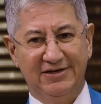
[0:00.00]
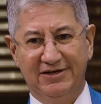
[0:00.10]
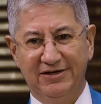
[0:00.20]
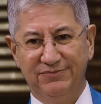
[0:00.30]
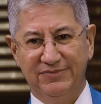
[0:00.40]

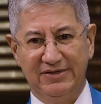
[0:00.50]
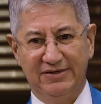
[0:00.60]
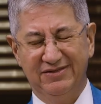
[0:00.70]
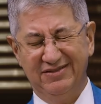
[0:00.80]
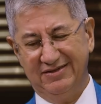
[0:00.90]

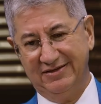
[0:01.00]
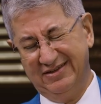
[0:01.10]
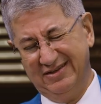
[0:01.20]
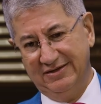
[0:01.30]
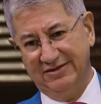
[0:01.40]

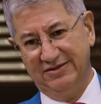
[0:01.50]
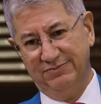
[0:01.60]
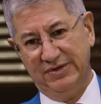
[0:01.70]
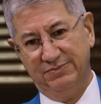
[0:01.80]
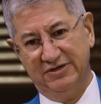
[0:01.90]
the
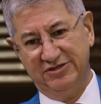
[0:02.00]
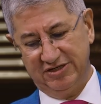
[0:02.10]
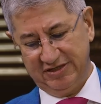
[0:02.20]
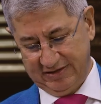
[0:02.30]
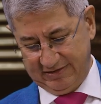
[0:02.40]
people are
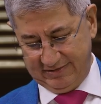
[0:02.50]
just,